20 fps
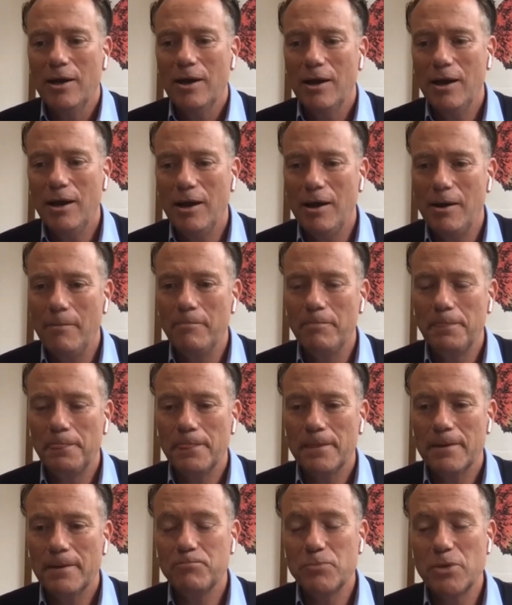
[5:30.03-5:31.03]

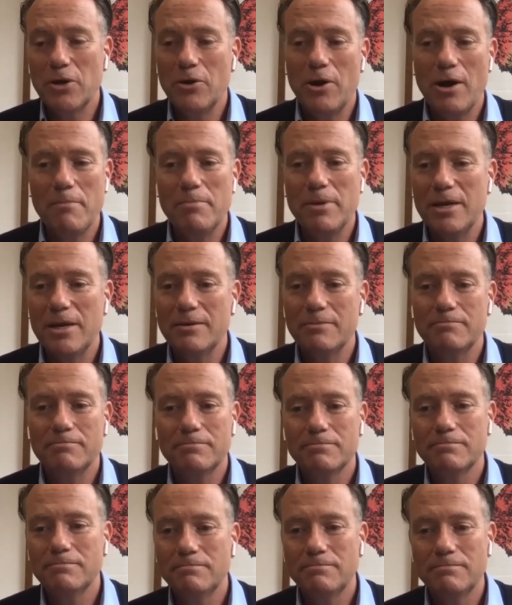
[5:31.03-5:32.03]
I've
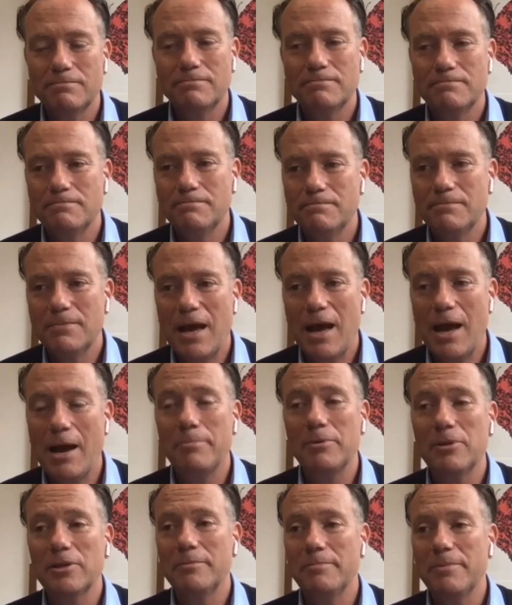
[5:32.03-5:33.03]
been
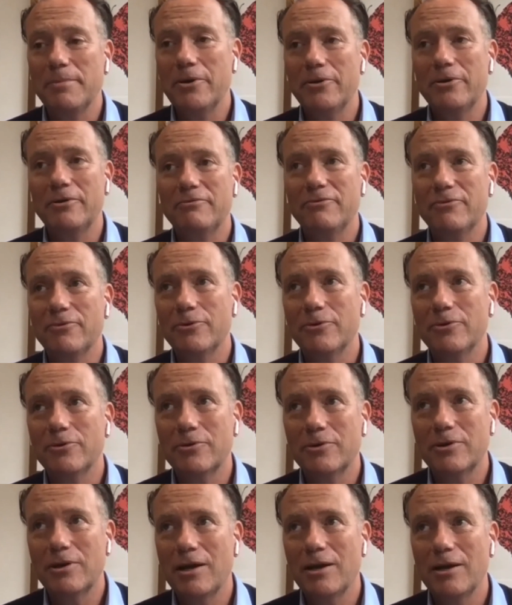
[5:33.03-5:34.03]
happily married for
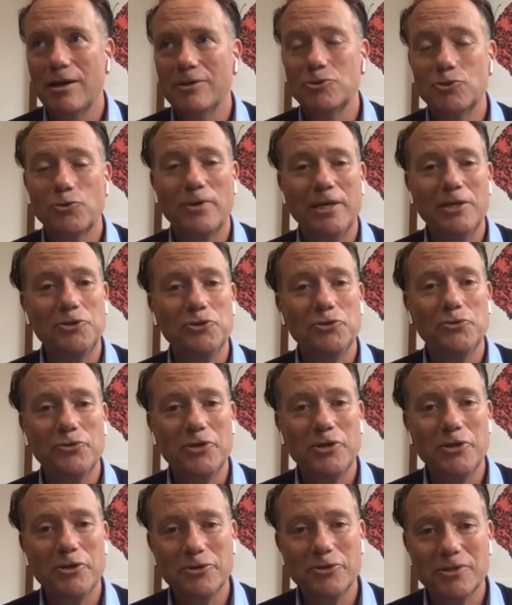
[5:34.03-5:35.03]
22
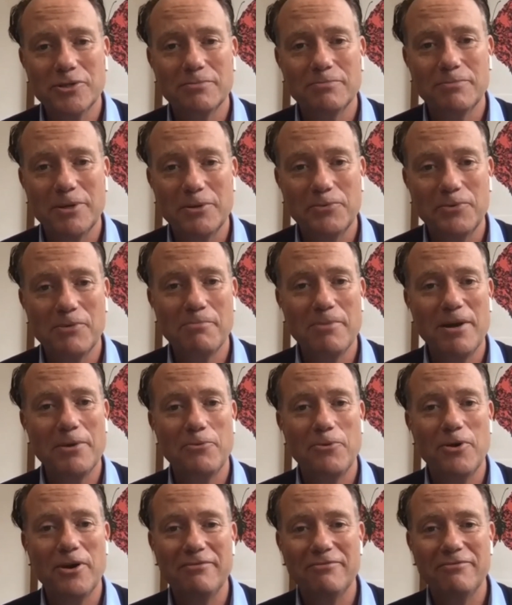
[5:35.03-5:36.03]
years, been with my wife